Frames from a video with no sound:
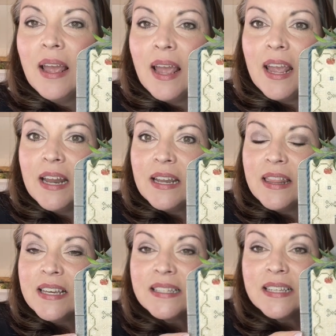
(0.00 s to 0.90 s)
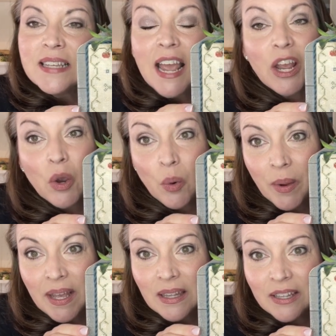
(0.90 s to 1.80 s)
And this is a
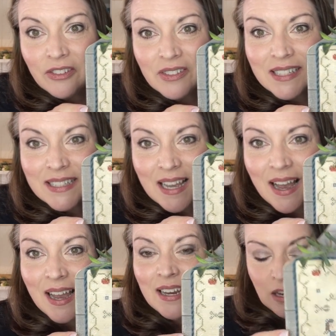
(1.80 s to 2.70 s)
quick little design,